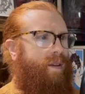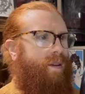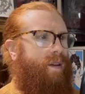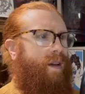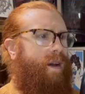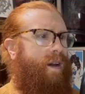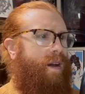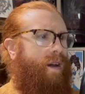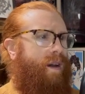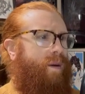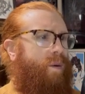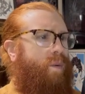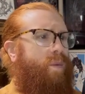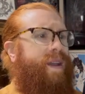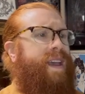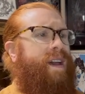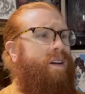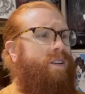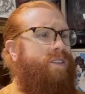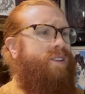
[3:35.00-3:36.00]

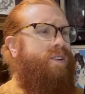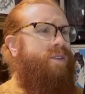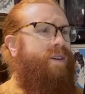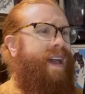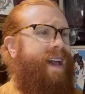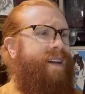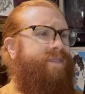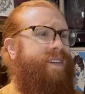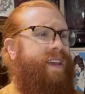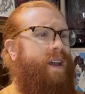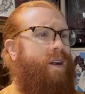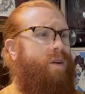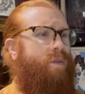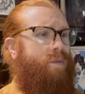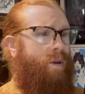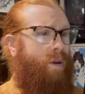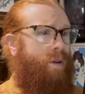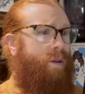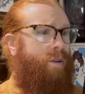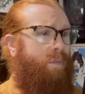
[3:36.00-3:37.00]
We also have a
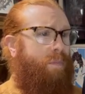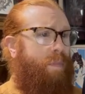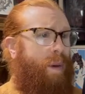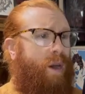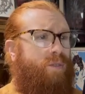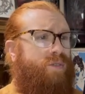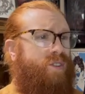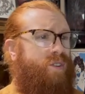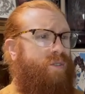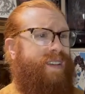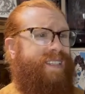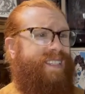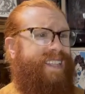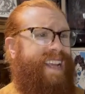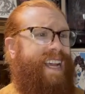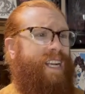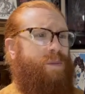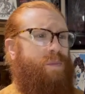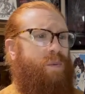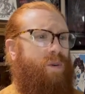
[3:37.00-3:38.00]
Heroku Postgres
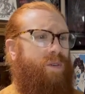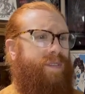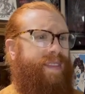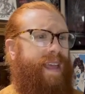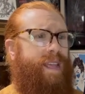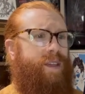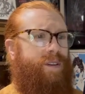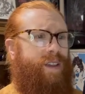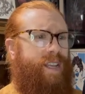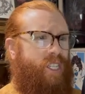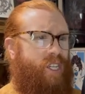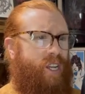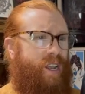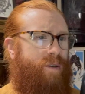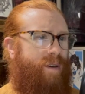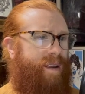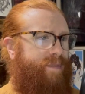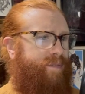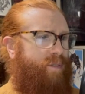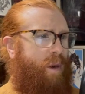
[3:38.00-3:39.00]
dashboard that you can
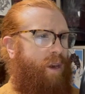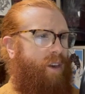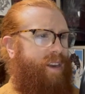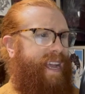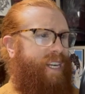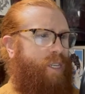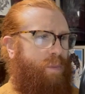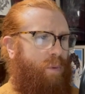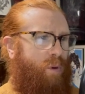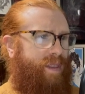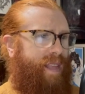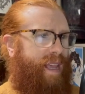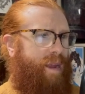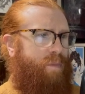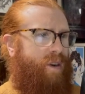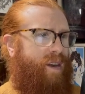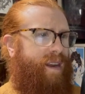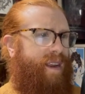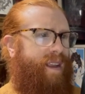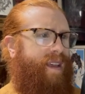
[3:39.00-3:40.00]
generate from our dashboard
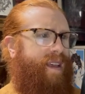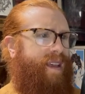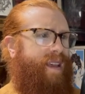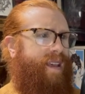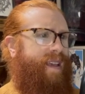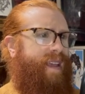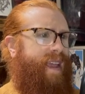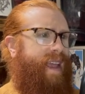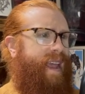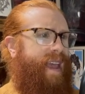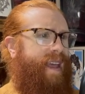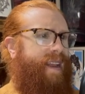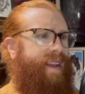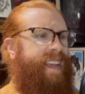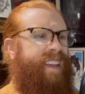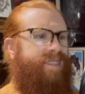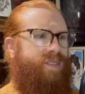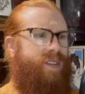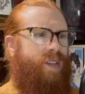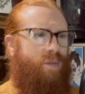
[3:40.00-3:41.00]
library, and it
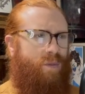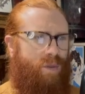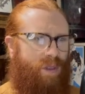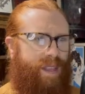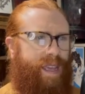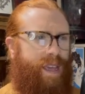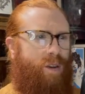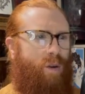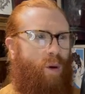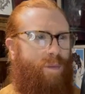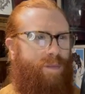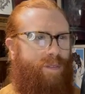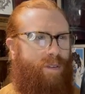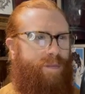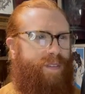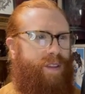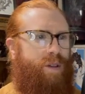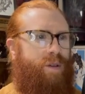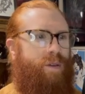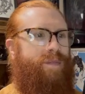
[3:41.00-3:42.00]
gives you a really good
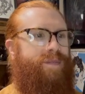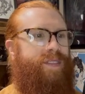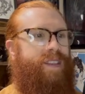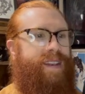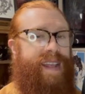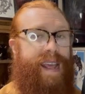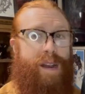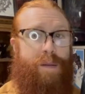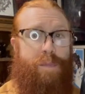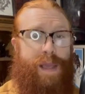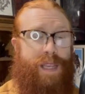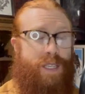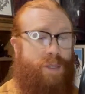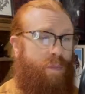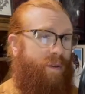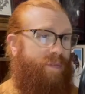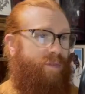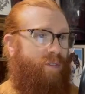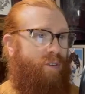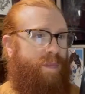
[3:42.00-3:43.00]
overview of the database
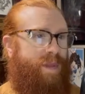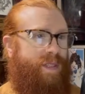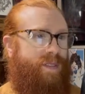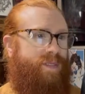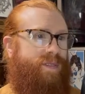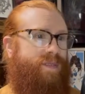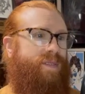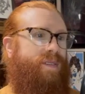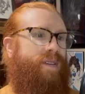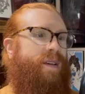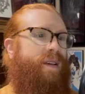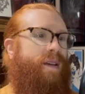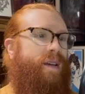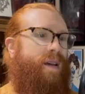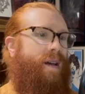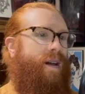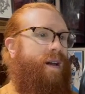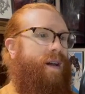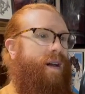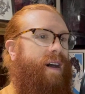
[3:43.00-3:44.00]
performance.
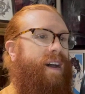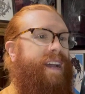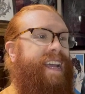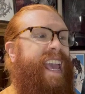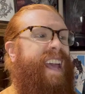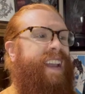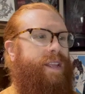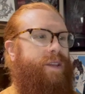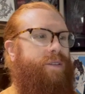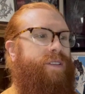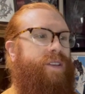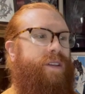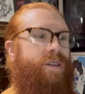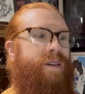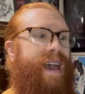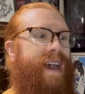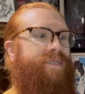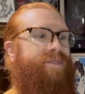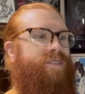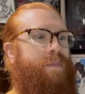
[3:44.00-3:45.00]
Again, you
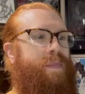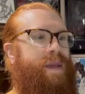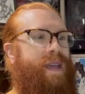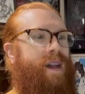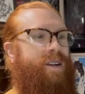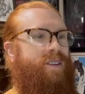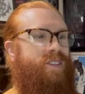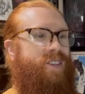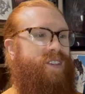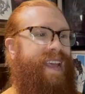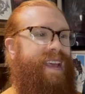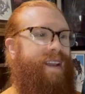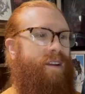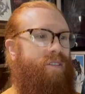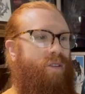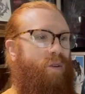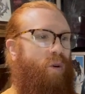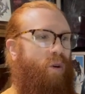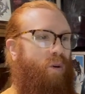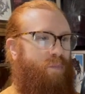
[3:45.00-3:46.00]
do have to be on a
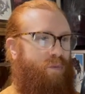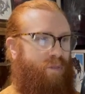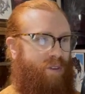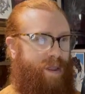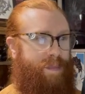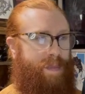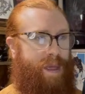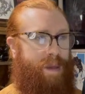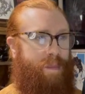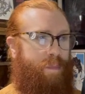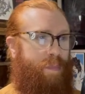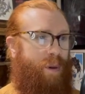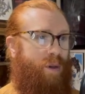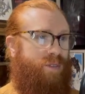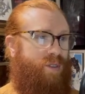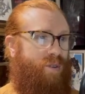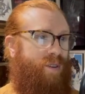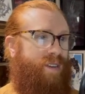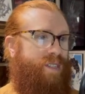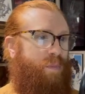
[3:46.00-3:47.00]
standard or premium
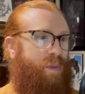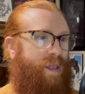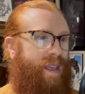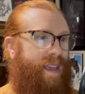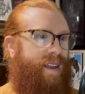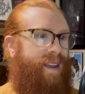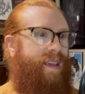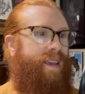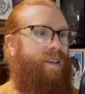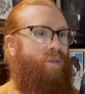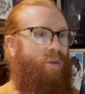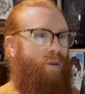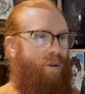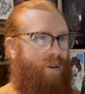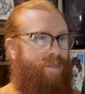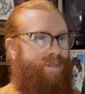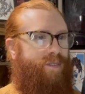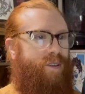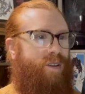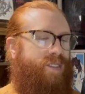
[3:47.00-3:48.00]
Postgres plan in
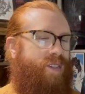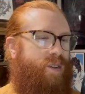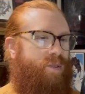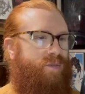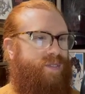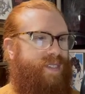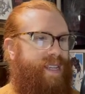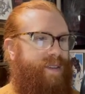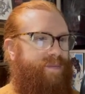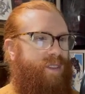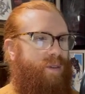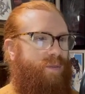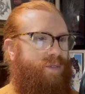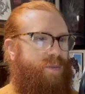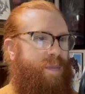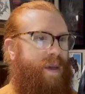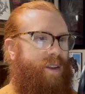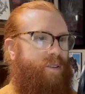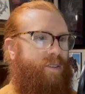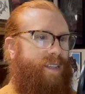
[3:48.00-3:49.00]
order for us to receive
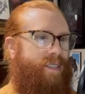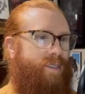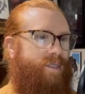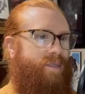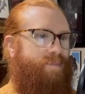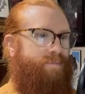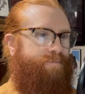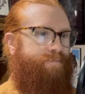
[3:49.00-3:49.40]
those metrics.